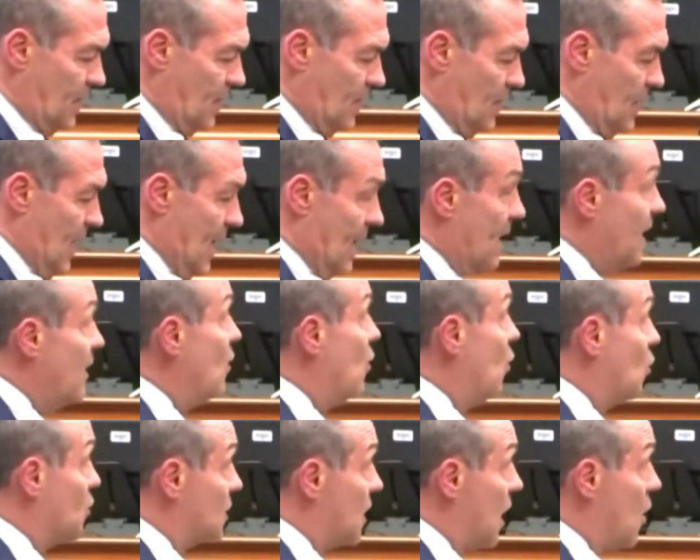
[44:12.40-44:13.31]
that he
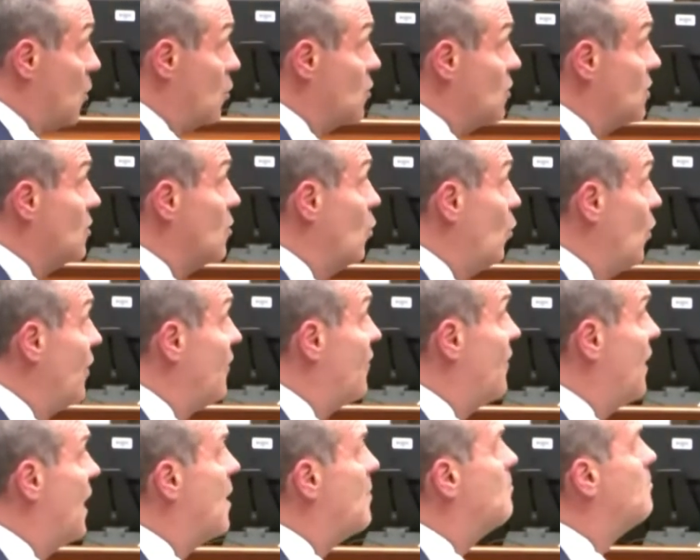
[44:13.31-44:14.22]
goes out with
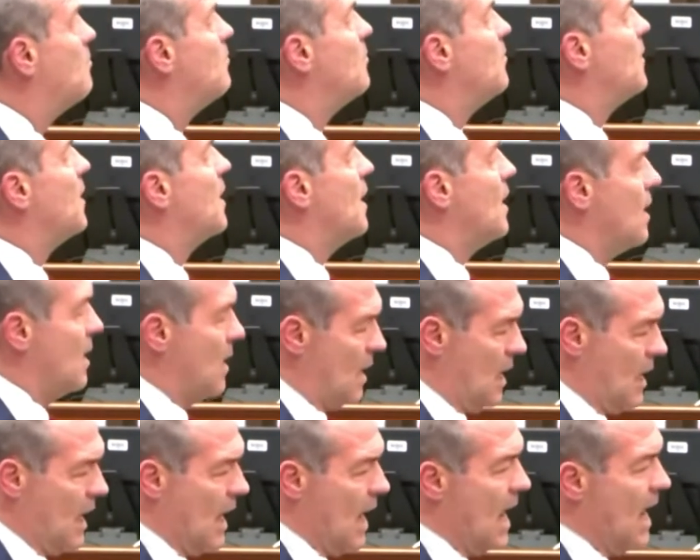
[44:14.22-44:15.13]
them,
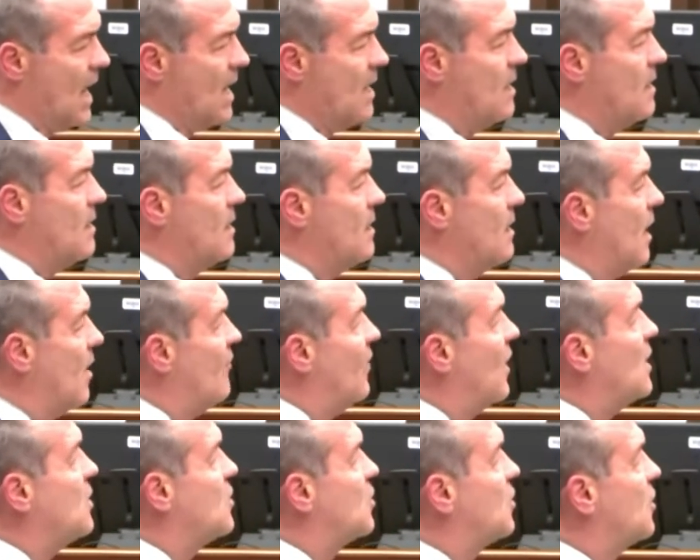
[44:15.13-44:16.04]
and
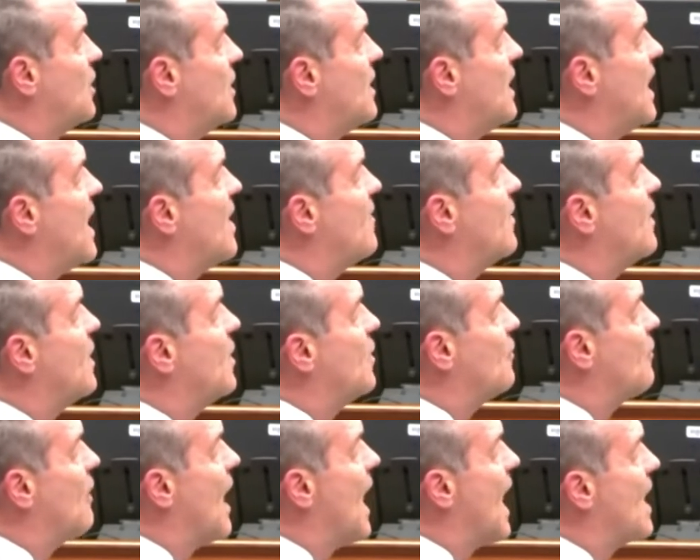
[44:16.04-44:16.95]
eventually they have an
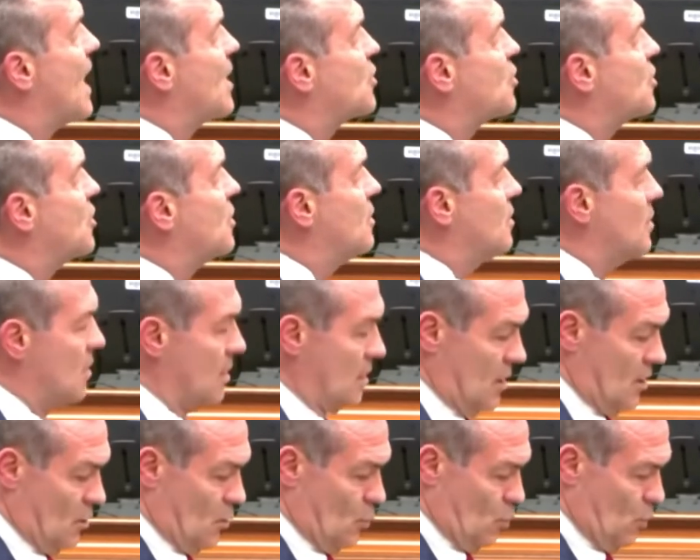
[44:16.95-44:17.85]
interaction
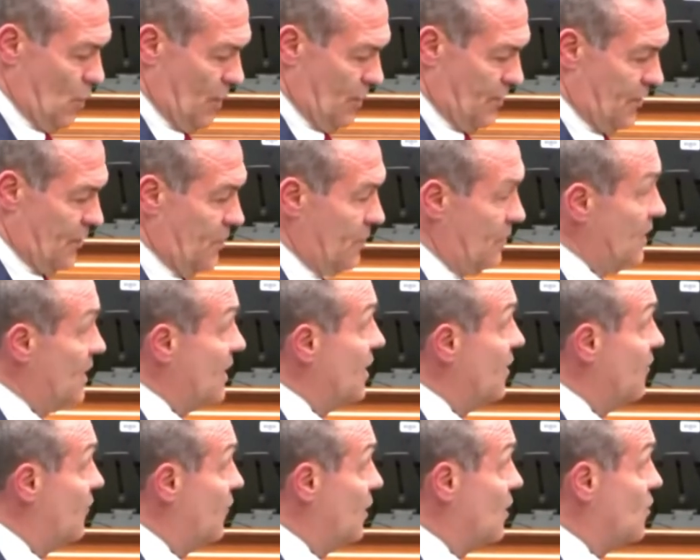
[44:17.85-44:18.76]
with the
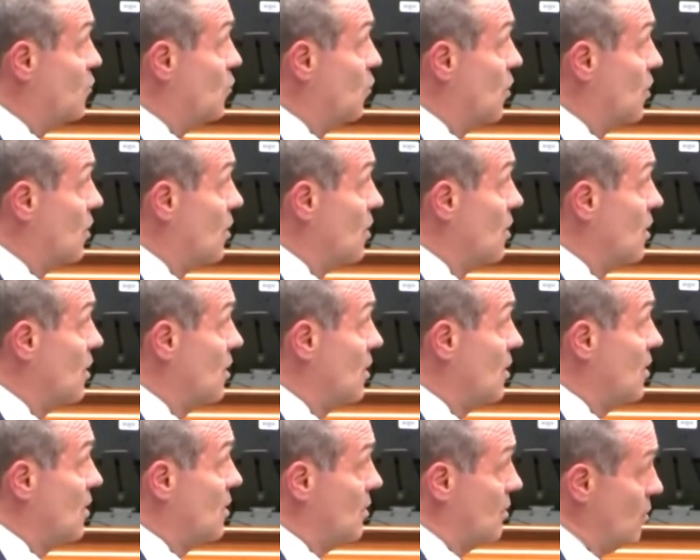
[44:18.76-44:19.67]
individual
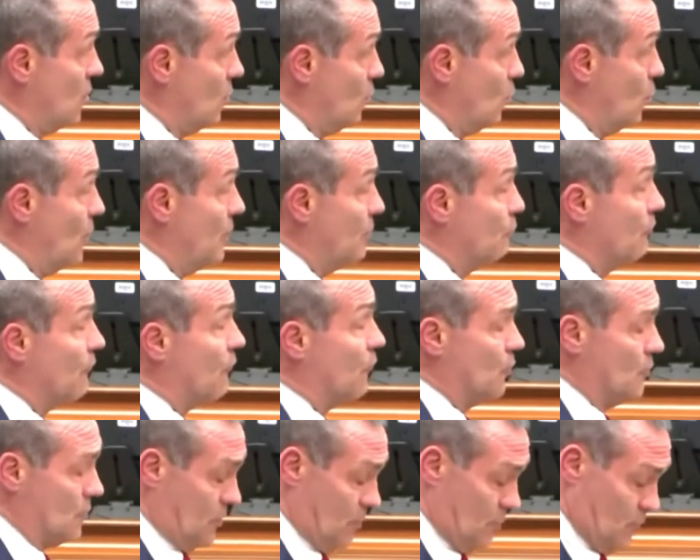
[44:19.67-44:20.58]
who we
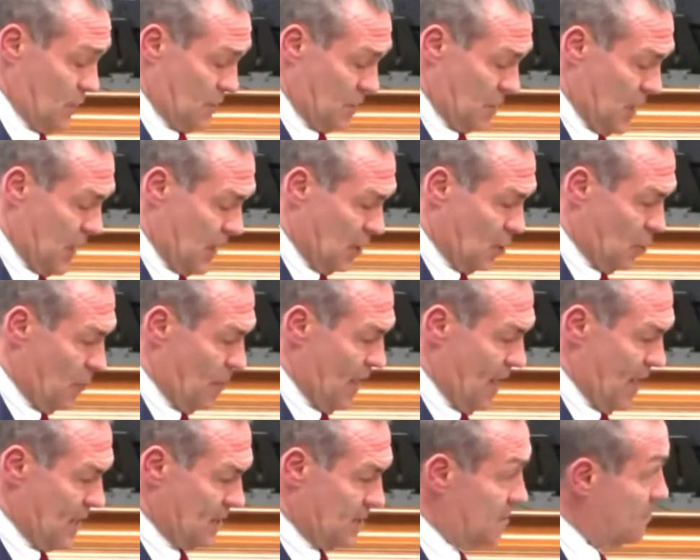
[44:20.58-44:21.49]
refer to as Yellow
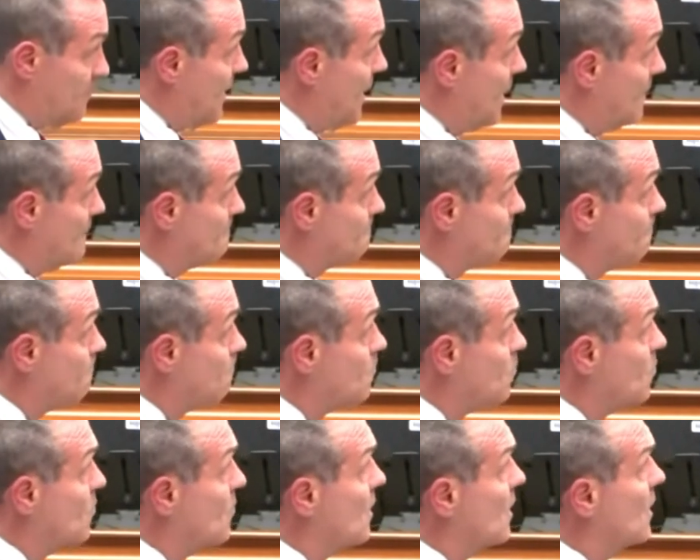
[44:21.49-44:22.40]
Pants Man.
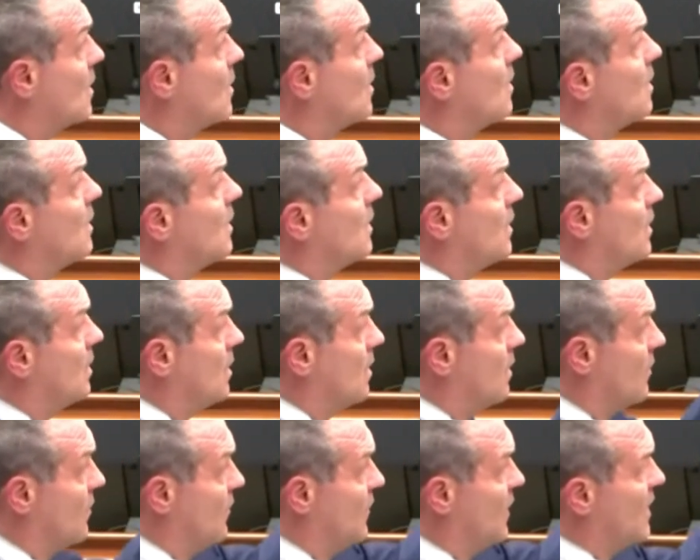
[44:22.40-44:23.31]

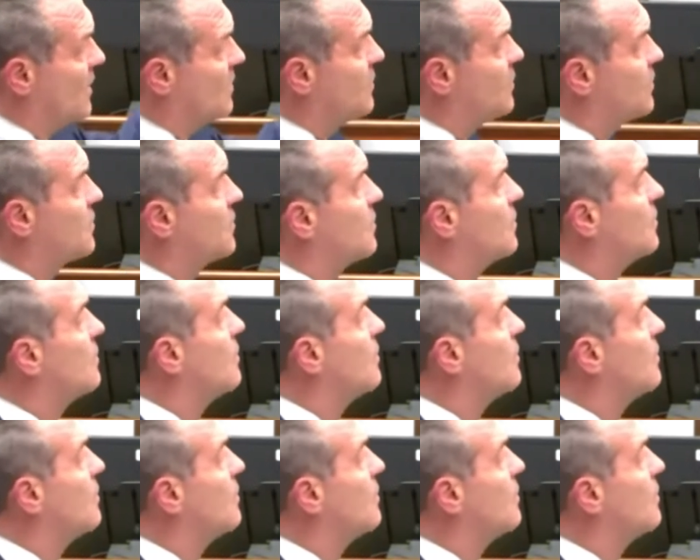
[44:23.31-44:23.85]
This